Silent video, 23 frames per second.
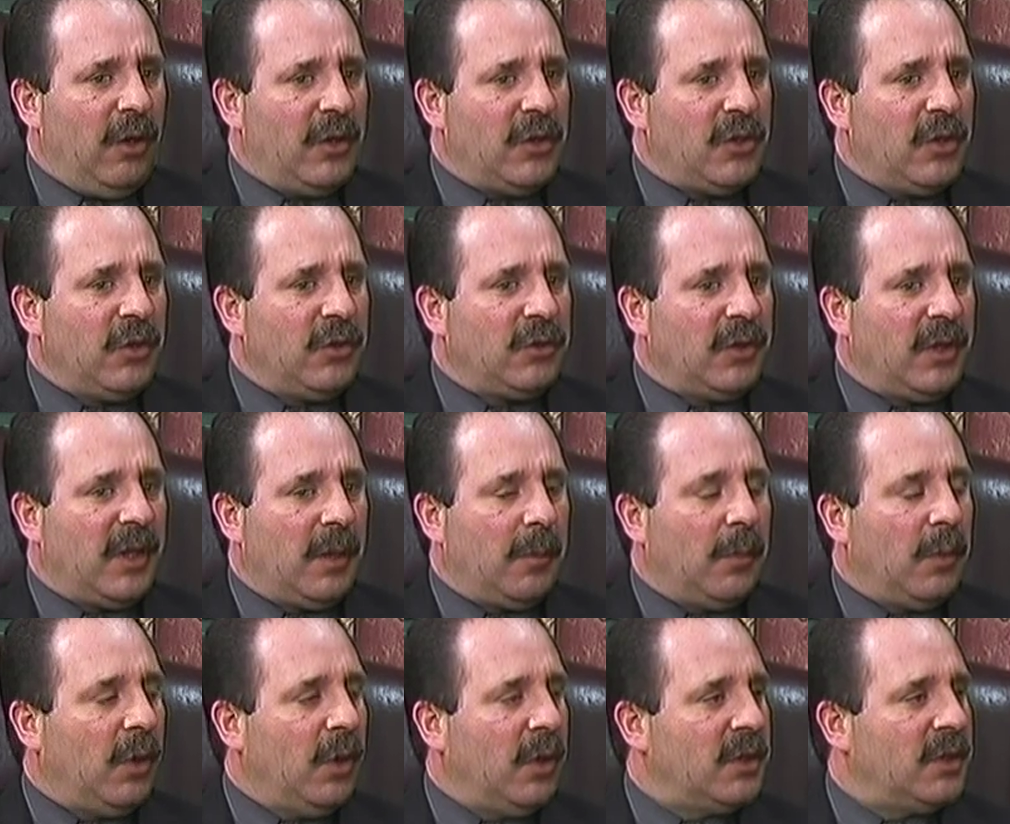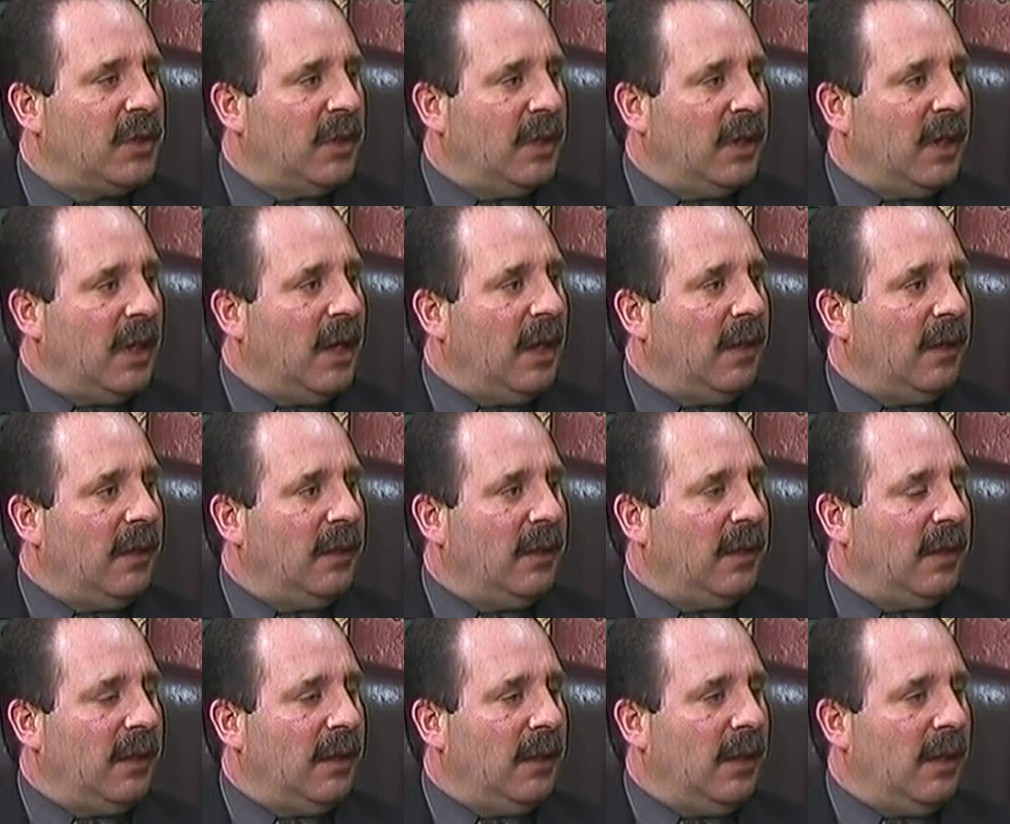is usually the
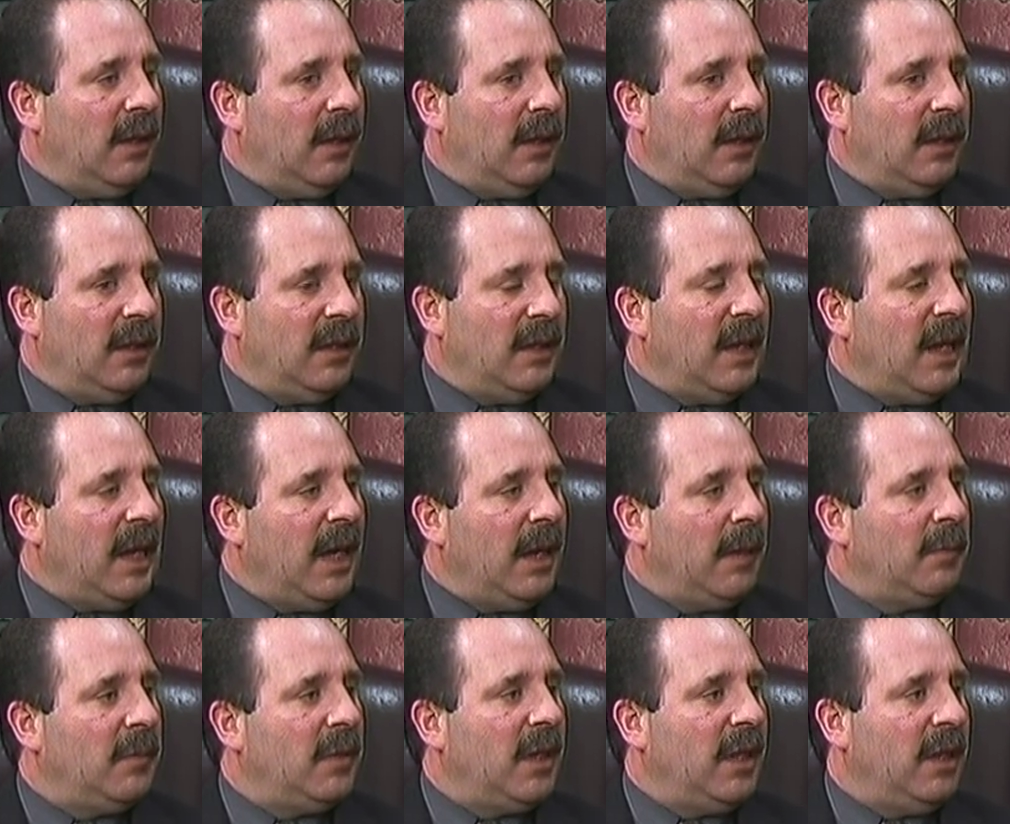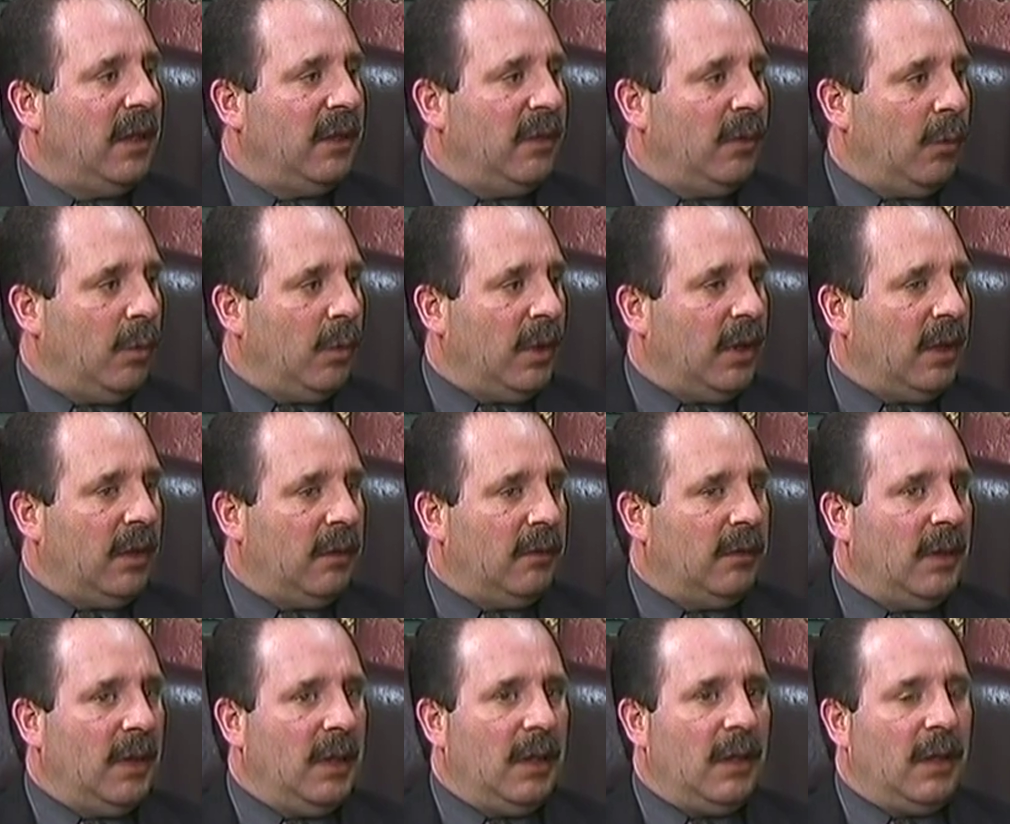person named in the
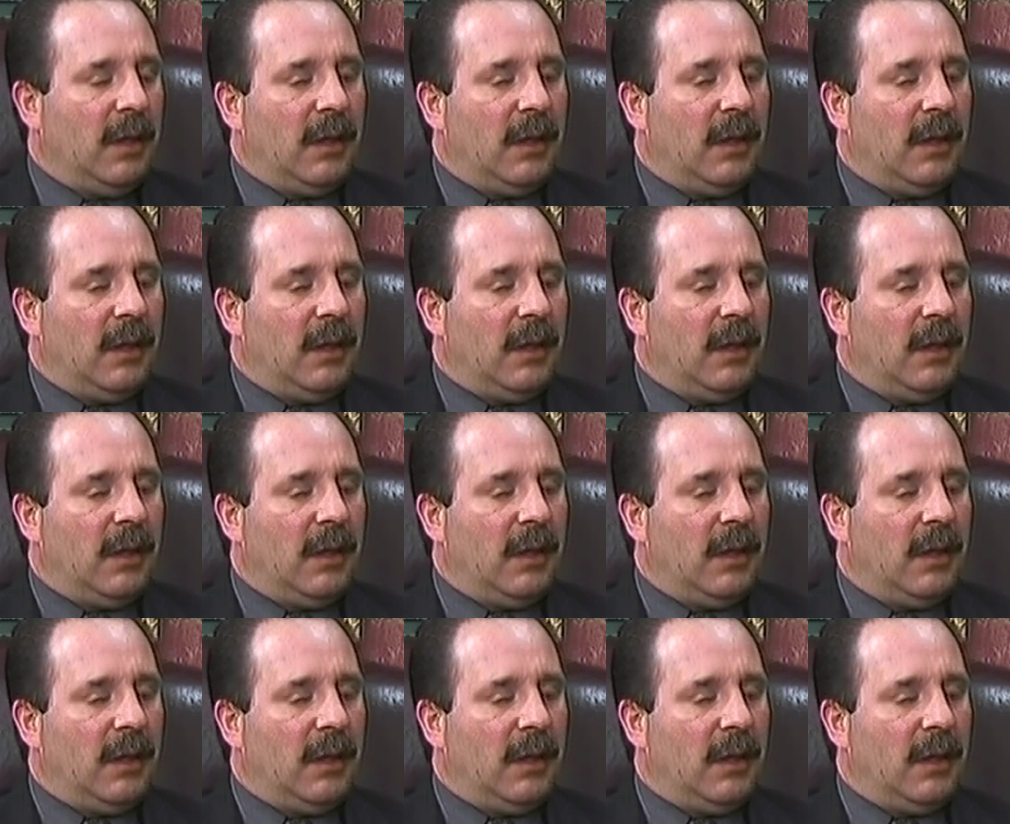will.